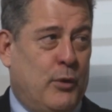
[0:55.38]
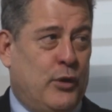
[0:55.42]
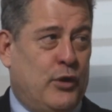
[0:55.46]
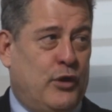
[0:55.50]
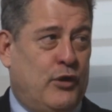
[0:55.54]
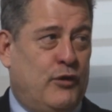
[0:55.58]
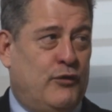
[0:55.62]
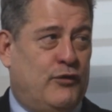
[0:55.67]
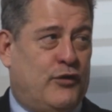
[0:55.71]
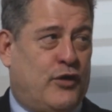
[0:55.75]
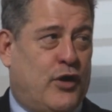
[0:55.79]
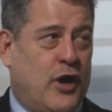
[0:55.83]

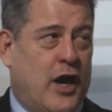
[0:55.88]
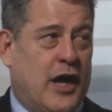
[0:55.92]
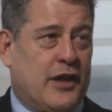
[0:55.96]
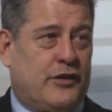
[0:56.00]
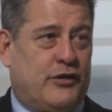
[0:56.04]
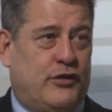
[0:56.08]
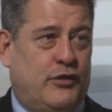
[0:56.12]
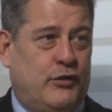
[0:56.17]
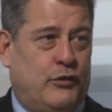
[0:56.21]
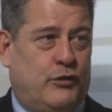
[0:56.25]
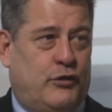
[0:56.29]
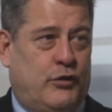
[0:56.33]
you've
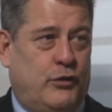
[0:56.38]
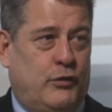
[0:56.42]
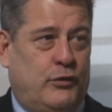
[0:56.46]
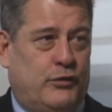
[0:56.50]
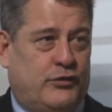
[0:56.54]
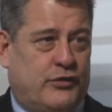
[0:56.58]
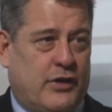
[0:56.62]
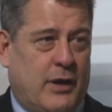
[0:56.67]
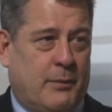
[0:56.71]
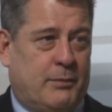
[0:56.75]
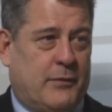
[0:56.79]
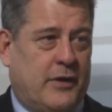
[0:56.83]
got to do
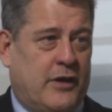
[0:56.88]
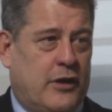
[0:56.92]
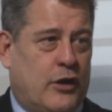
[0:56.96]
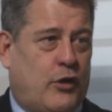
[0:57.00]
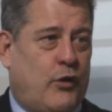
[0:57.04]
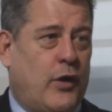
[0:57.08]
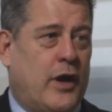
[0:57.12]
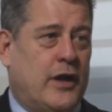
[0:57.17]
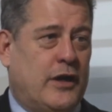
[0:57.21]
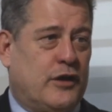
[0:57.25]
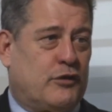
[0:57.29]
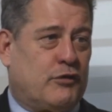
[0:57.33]
something to
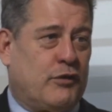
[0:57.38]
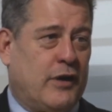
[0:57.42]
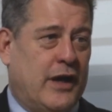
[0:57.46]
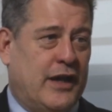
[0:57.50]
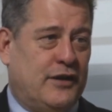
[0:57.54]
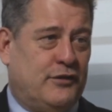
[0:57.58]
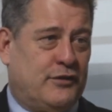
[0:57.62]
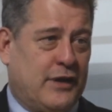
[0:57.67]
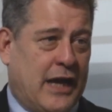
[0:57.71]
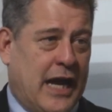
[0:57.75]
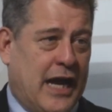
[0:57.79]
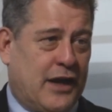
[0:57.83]
create a
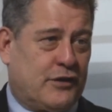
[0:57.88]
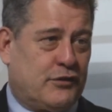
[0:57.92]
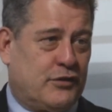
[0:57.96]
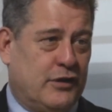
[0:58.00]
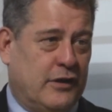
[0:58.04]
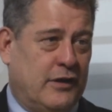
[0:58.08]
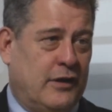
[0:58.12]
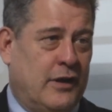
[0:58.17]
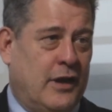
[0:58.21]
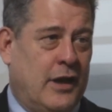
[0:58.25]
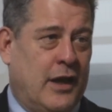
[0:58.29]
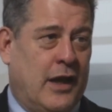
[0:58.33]

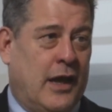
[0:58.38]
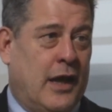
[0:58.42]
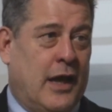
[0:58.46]
transaction.